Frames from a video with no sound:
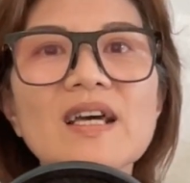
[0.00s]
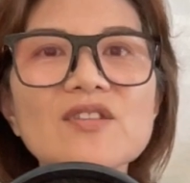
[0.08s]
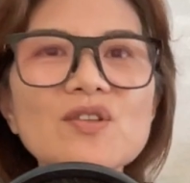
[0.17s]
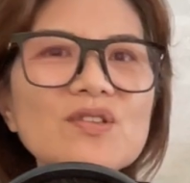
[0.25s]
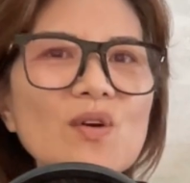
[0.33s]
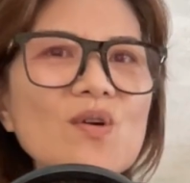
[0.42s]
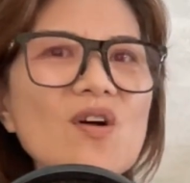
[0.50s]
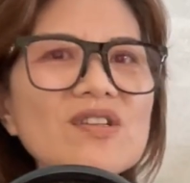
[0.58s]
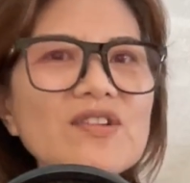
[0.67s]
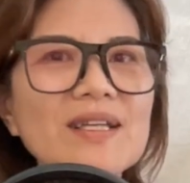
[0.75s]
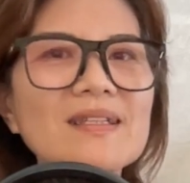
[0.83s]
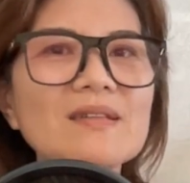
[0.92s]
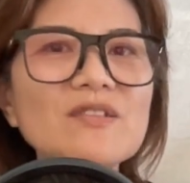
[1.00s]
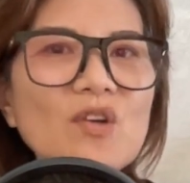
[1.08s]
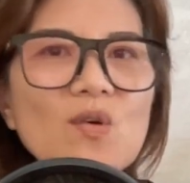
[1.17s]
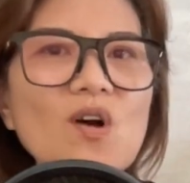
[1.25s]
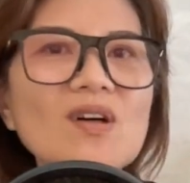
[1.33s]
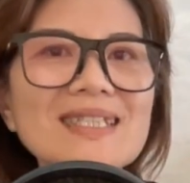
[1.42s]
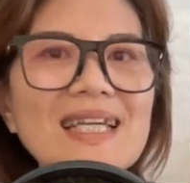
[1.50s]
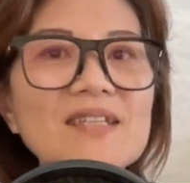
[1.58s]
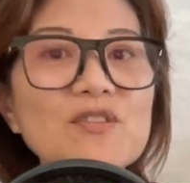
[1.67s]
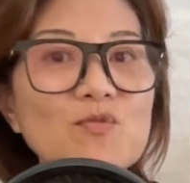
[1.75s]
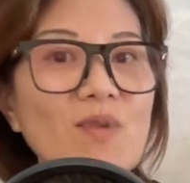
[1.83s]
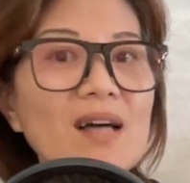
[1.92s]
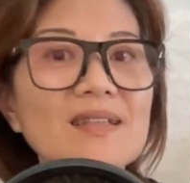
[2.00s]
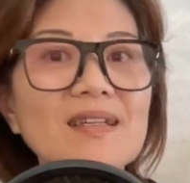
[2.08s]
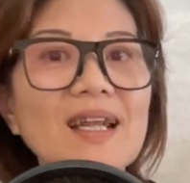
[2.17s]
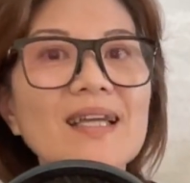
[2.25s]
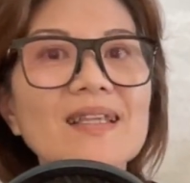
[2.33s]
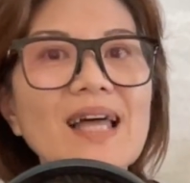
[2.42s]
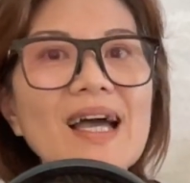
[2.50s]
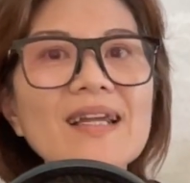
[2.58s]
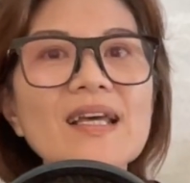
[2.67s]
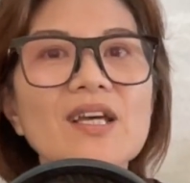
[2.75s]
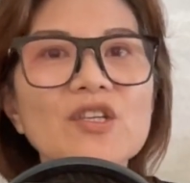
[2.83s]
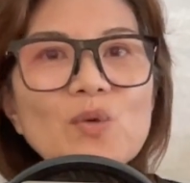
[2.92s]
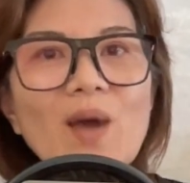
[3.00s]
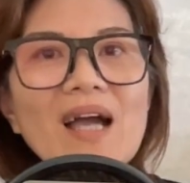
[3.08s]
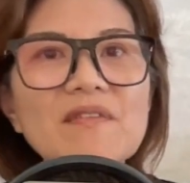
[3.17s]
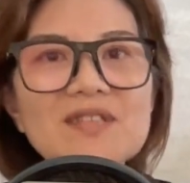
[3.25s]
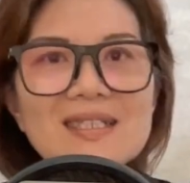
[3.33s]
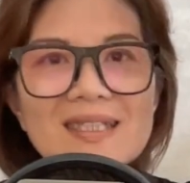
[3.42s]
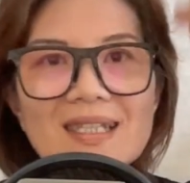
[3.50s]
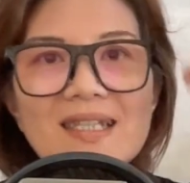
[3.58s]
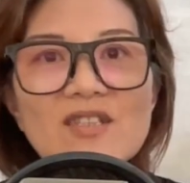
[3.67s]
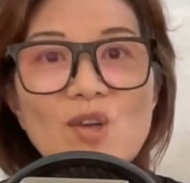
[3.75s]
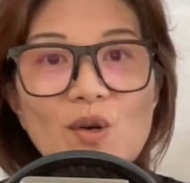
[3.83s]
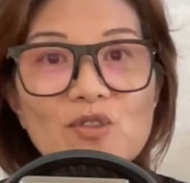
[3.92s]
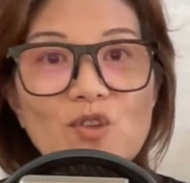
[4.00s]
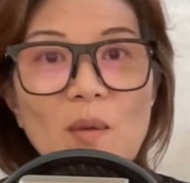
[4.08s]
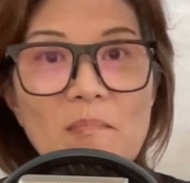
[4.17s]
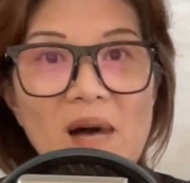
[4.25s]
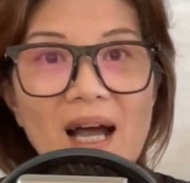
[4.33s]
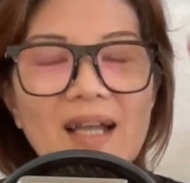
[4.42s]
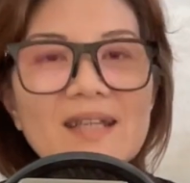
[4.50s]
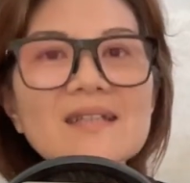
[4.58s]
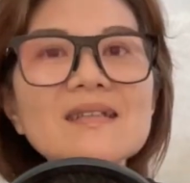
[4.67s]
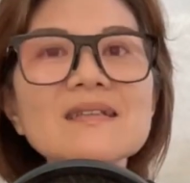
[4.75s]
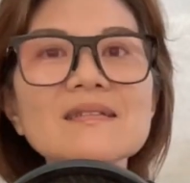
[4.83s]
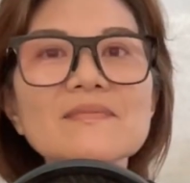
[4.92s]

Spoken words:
So no contact is rather like that. You have to detox your mind.